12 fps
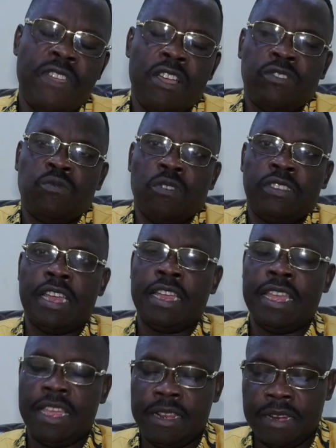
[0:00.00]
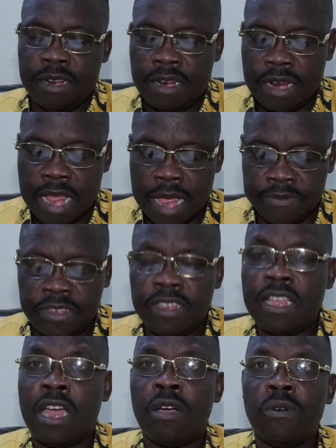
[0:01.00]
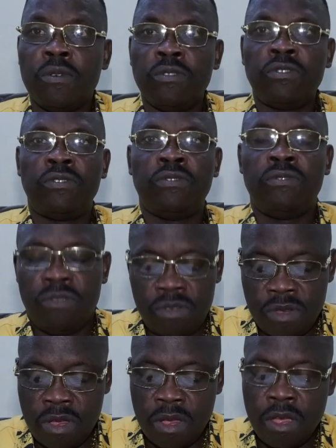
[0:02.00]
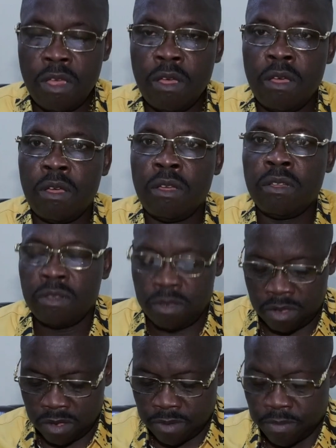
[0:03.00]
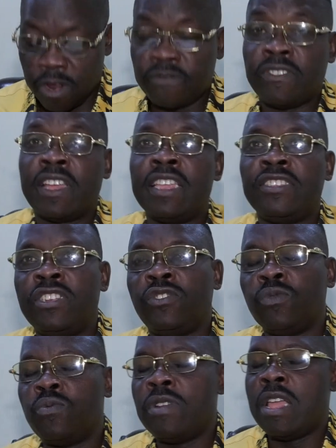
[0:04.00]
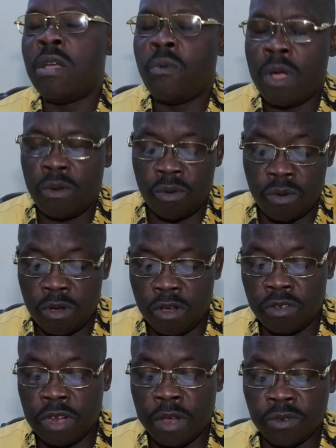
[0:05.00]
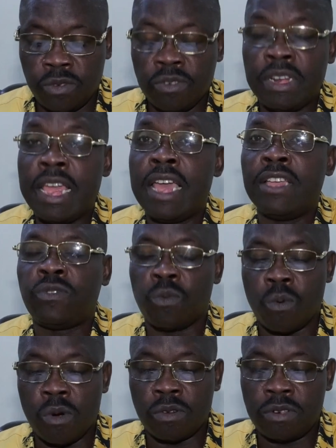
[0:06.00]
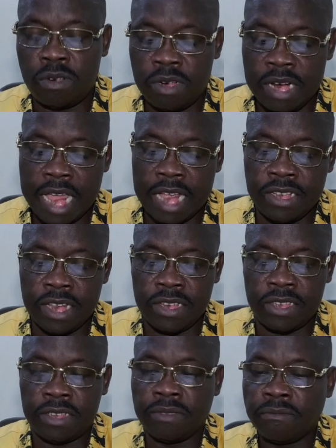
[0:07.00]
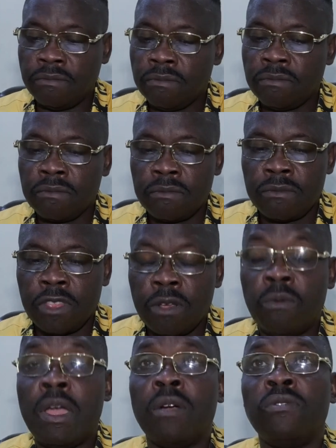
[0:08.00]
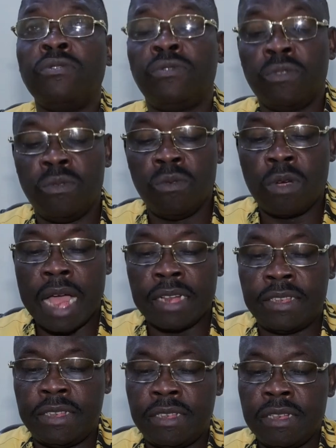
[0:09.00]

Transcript: viewers once again. I'm still your host, Prophet Kingsley Chukwunayenwango. On our today's Word Digest, we are going to look at